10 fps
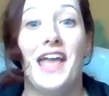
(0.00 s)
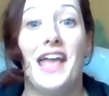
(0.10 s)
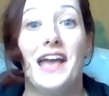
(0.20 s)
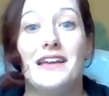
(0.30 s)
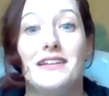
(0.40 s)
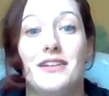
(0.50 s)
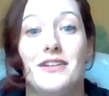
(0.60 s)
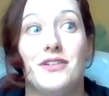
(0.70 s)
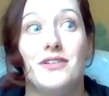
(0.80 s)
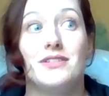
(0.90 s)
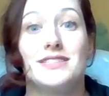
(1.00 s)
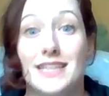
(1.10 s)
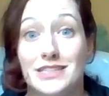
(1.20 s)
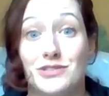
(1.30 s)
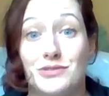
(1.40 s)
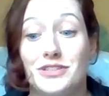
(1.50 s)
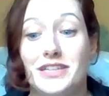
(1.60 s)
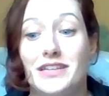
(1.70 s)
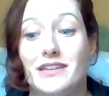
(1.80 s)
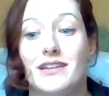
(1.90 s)
and
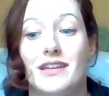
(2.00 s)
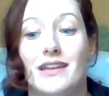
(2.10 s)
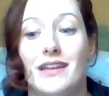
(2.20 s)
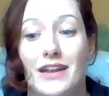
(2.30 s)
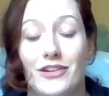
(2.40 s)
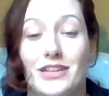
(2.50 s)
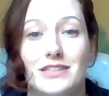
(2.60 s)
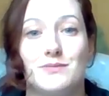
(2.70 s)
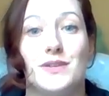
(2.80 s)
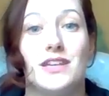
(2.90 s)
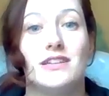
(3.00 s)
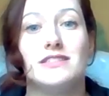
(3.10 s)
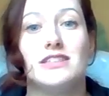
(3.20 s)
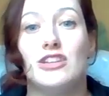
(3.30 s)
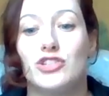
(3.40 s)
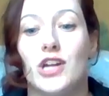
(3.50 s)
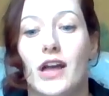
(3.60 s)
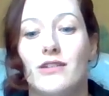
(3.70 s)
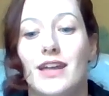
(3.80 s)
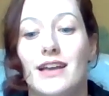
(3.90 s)
sensory areas because your
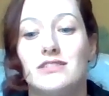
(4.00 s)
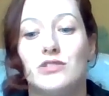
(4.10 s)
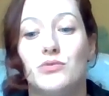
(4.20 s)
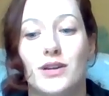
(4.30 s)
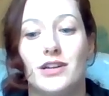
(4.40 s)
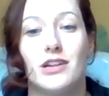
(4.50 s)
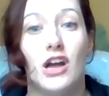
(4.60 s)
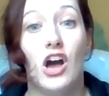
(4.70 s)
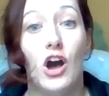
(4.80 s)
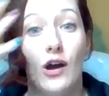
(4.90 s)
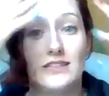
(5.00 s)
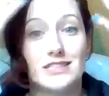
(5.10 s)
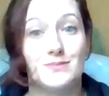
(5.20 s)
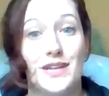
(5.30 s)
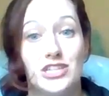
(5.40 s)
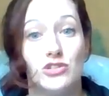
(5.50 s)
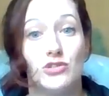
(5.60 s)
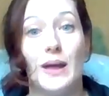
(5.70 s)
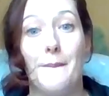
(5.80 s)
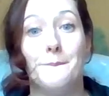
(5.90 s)
child has to work on
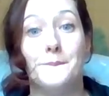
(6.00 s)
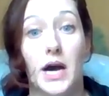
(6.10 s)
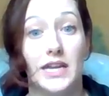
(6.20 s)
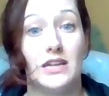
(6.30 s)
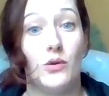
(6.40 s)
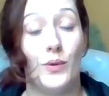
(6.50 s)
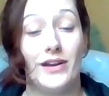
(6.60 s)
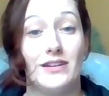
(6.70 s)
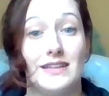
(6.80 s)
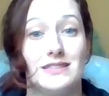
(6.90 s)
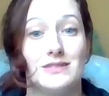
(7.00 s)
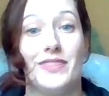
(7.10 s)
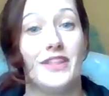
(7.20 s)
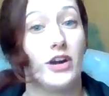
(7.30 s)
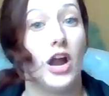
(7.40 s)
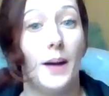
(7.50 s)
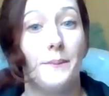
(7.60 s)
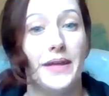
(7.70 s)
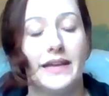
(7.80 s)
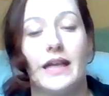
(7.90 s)
spatial and body awareness when they're
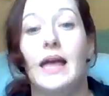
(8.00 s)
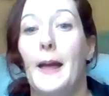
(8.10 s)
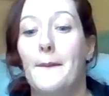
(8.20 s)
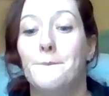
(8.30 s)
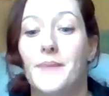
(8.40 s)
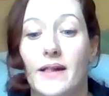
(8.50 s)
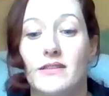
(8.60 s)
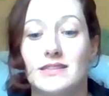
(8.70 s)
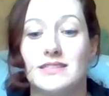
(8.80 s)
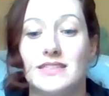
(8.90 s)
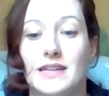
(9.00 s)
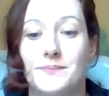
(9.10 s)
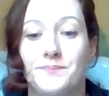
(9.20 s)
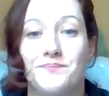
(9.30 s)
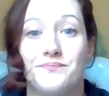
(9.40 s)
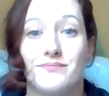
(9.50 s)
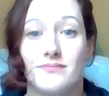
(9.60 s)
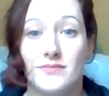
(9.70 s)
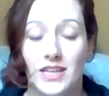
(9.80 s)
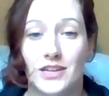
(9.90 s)
hopping and balancing.
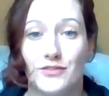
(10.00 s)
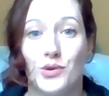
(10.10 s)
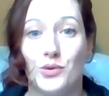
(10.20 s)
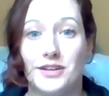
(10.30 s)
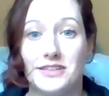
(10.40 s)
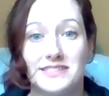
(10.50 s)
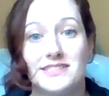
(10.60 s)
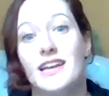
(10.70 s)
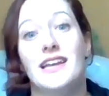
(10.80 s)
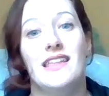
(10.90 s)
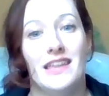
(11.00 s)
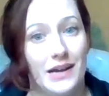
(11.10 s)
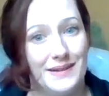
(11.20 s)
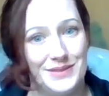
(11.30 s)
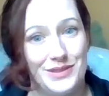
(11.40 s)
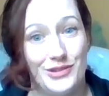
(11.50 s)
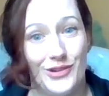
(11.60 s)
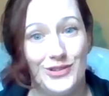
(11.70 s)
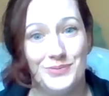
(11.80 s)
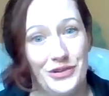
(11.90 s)
And of course, it helps with the
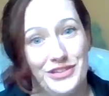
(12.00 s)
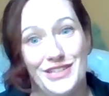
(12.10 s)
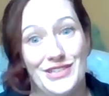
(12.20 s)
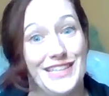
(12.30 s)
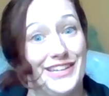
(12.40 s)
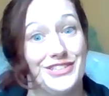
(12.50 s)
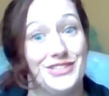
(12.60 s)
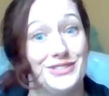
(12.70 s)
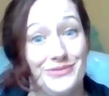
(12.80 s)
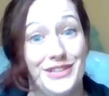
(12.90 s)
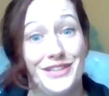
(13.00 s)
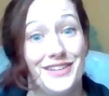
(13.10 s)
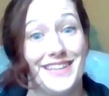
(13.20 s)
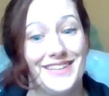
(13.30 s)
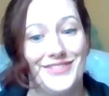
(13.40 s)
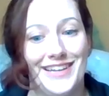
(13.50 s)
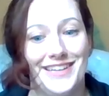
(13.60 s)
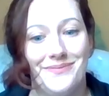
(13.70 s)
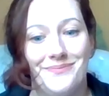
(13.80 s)
gross motor skills and it's really, really fun.